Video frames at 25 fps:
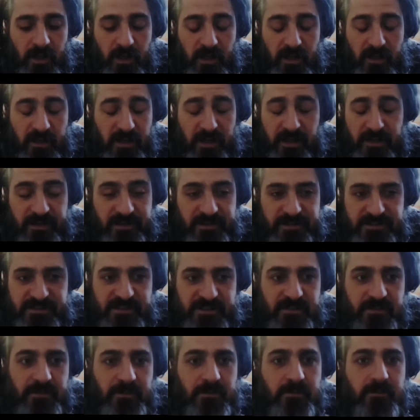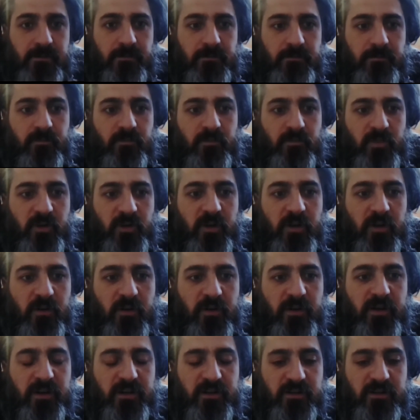cuttings,
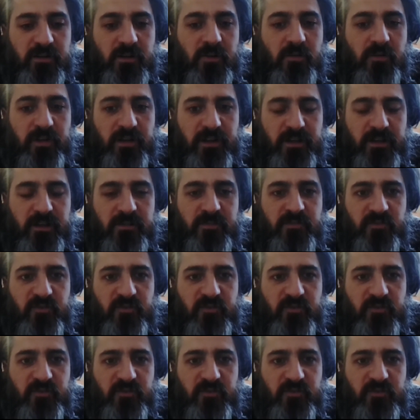and cloning them.